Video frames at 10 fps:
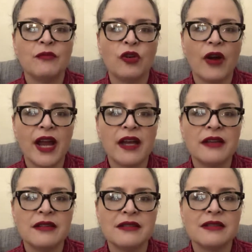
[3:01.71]

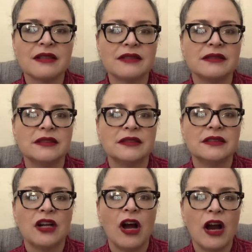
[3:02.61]
Grand
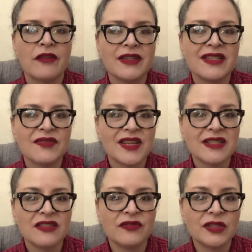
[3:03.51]
Harvest
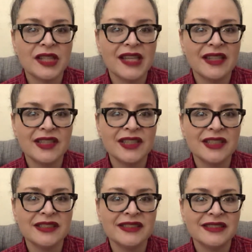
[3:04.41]
Festival
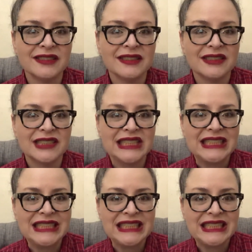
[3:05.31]
killer
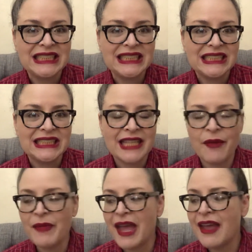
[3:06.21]

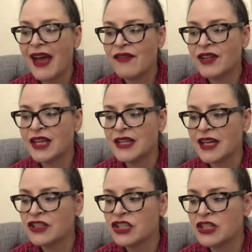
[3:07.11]
that may have a
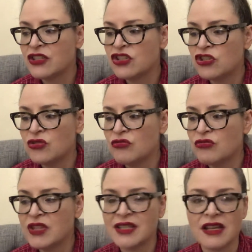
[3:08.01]
connection to
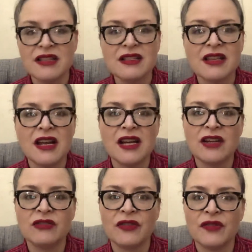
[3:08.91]
the sun sign. I
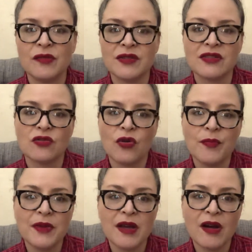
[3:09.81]
don't know if he was
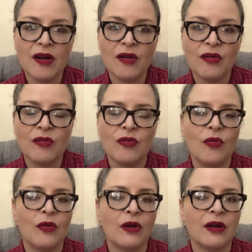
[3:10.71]
Scorpio
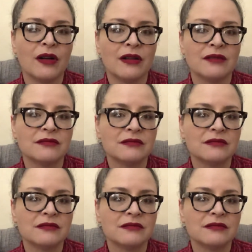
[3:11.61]
or